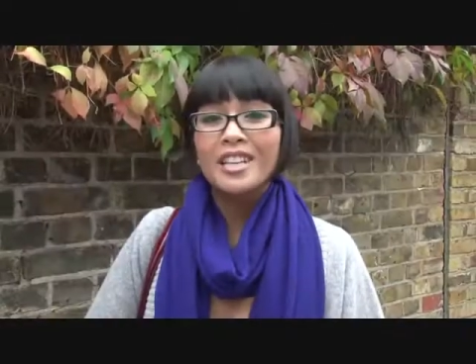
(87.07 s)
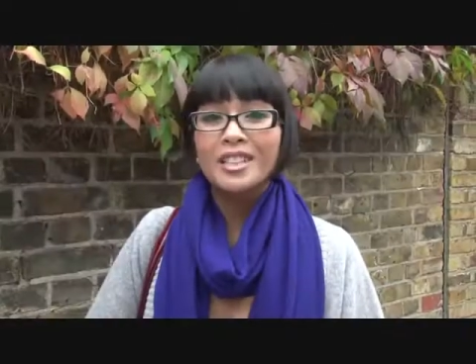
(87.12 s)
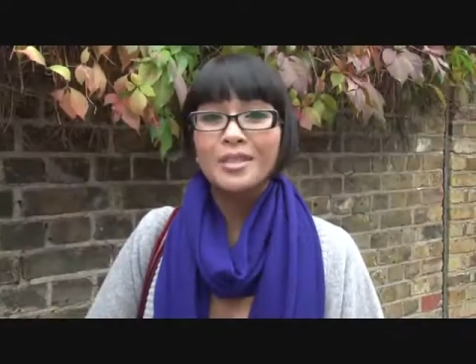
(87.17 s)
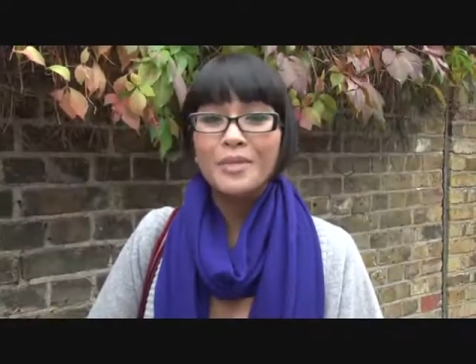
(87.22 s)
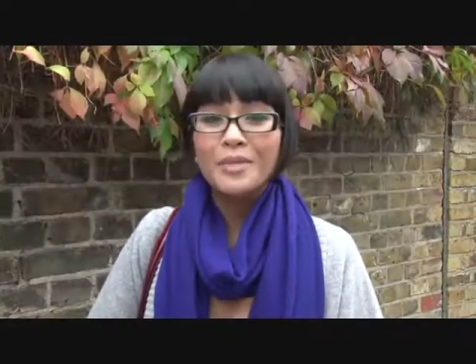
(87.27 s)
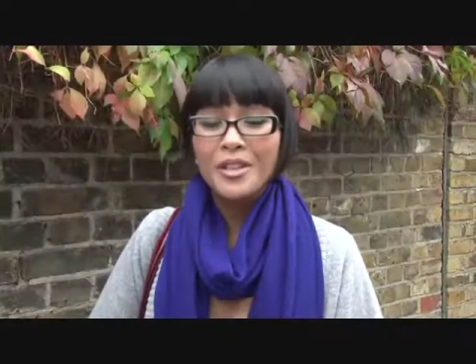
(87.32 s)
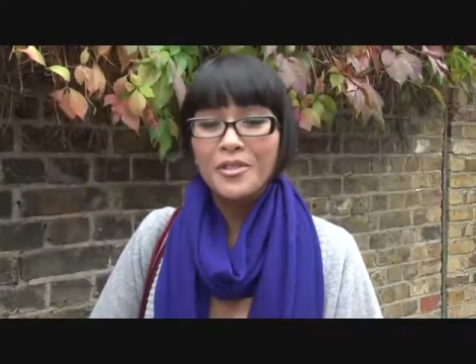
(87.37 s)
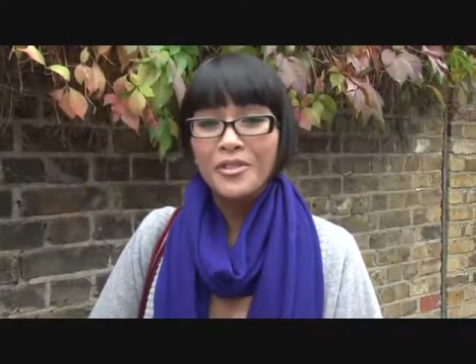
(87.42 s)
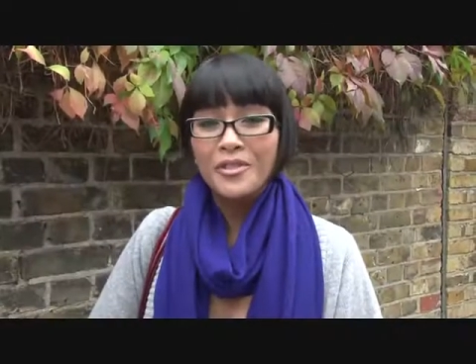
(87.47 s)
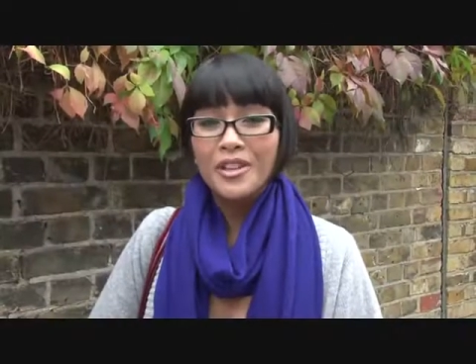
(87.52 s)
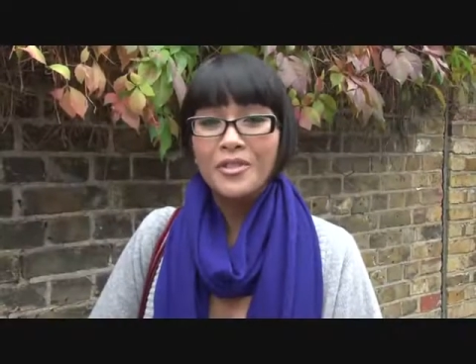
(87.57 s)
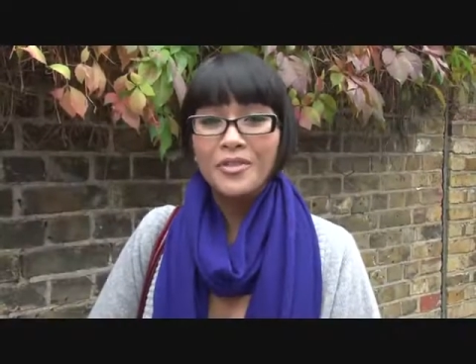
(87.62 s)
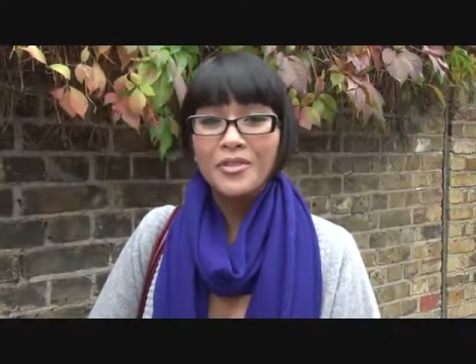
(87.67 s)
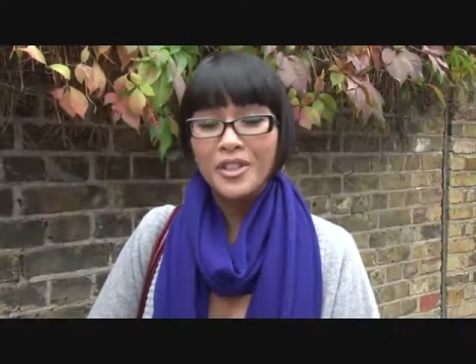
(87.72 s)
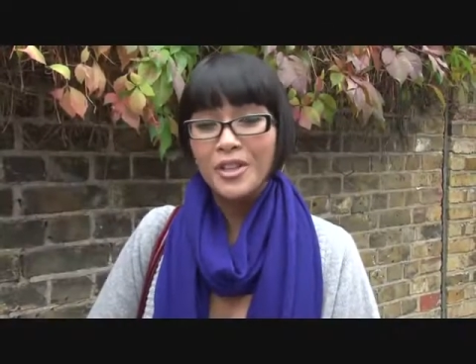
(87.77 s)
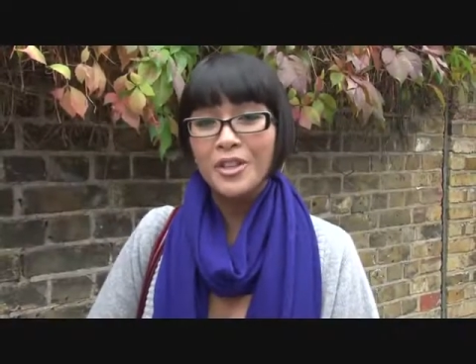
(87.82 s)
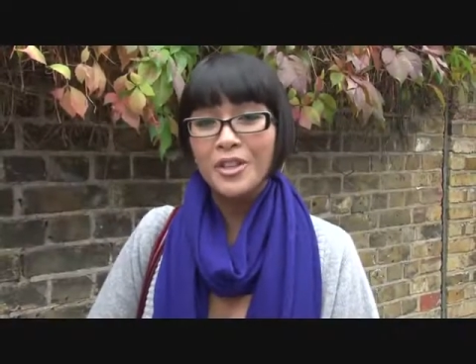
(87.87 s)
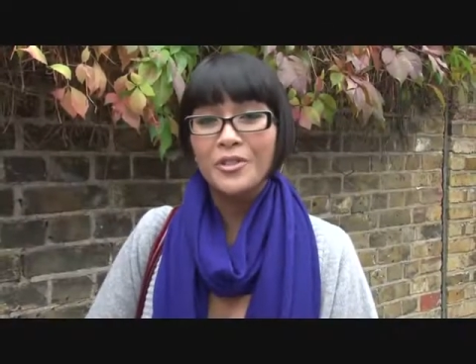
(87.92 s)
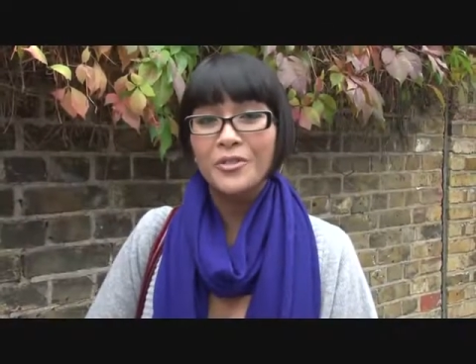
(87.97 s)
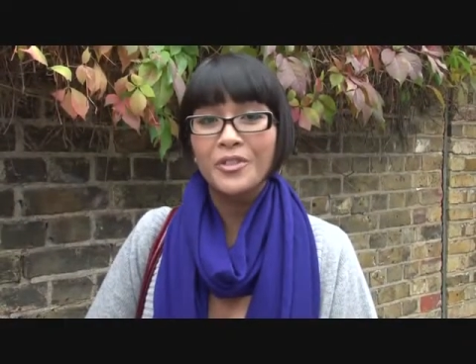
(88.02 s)
out to meet a friend
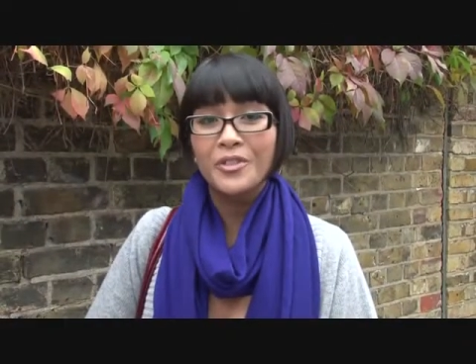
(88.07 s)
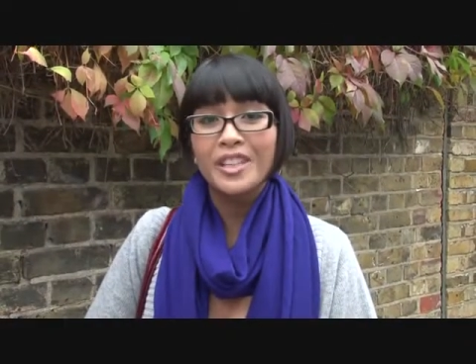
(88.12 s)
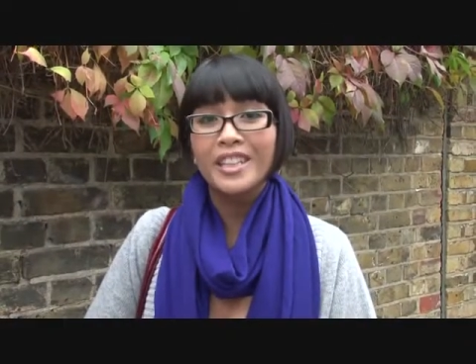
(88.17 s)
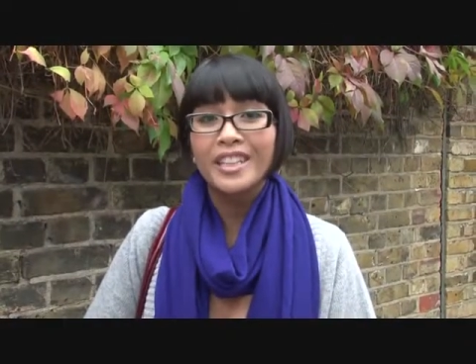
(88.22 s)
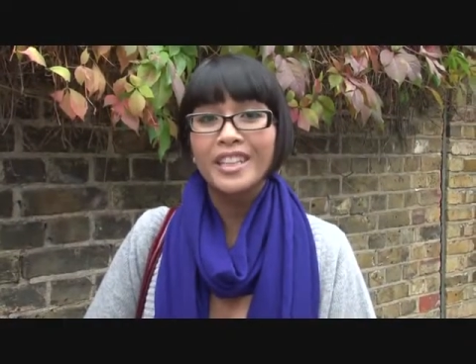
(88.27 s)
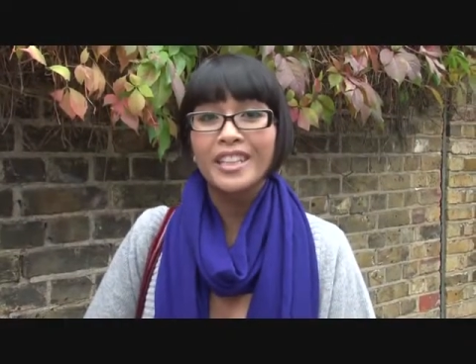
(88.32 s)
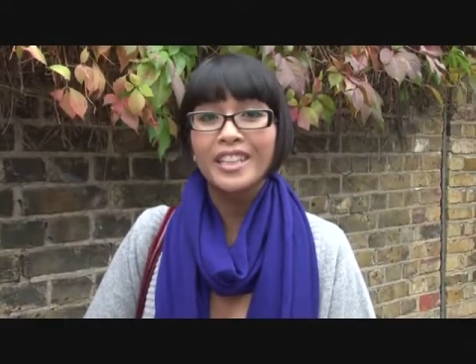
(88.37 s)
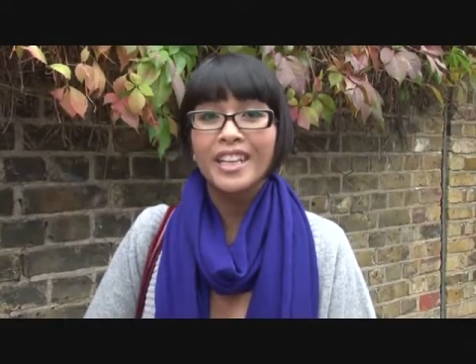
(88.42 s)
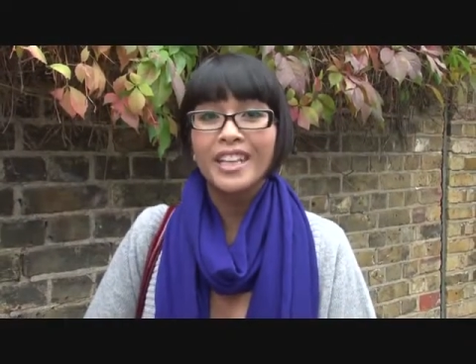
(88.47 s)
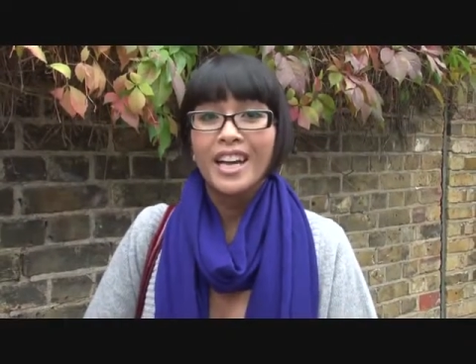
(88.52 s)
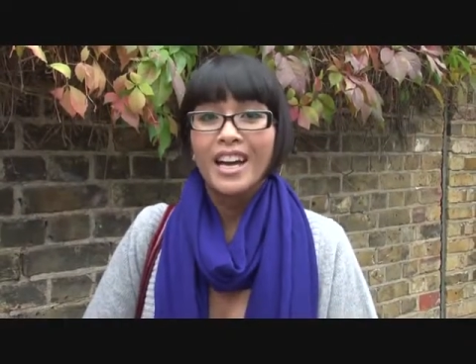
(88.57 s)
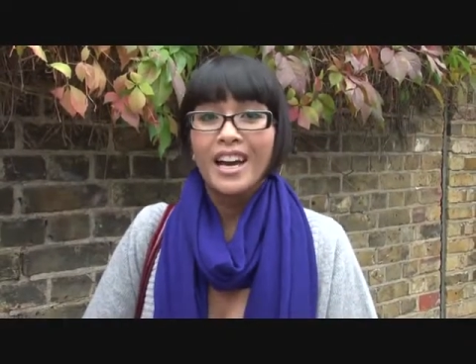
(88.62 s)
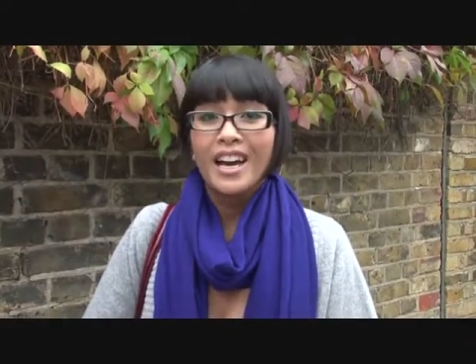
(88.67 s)
for coffee,